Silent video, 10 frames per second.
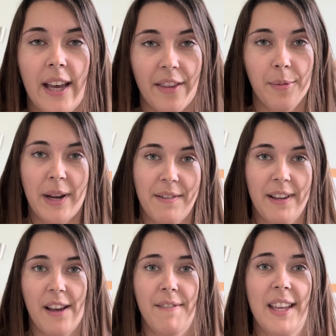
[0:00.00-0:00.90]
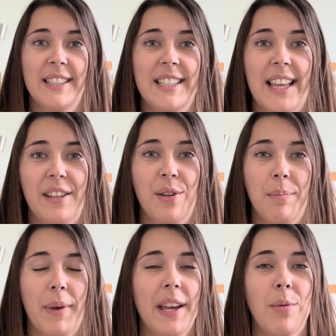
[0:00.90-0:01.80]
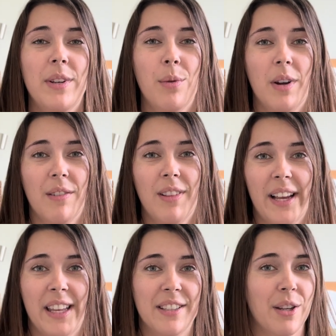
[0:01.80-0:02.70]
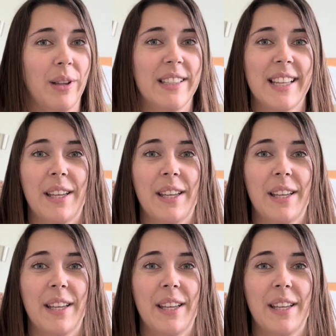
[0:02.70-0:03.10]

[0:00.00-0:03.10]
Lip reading: other benefit of this is that you can pick when you want to fly in. So let's say